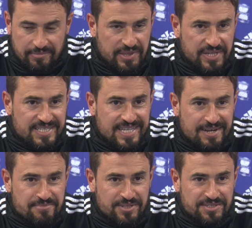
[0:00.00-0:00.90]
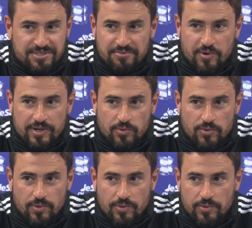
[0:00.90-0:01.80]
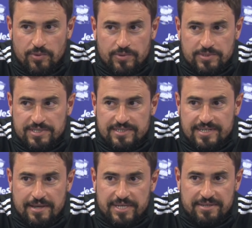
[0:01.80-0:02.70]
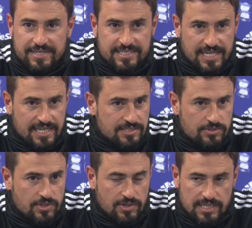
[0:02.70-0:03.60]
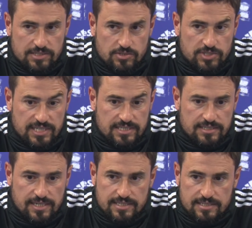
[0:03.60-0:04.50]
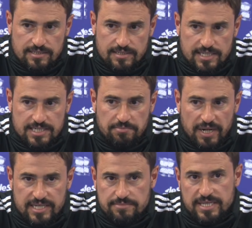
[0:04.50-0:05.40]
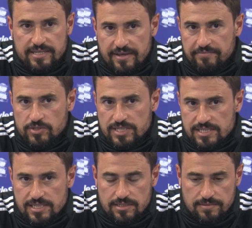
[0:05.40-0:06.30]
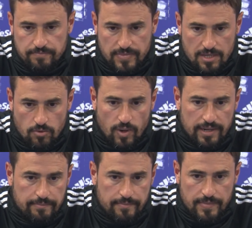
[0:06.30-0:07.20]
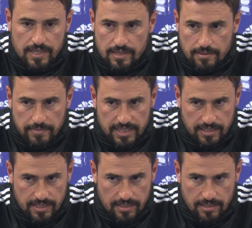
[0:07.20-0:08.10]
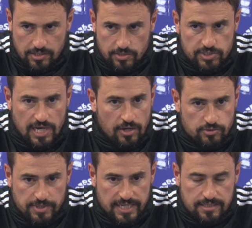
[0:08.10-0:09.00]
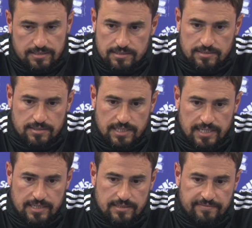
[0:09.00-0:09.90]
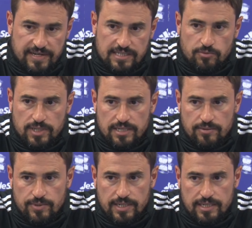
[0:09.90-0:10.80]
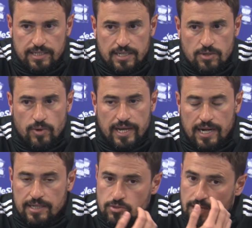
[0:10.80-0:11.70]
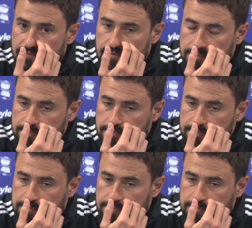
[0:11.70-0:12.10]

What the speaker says: think that I'm not someone who's never given a chance to young lads. You know, six players made the debut this season, one making a huge outbreak. You know, and the fact that we are allowed to have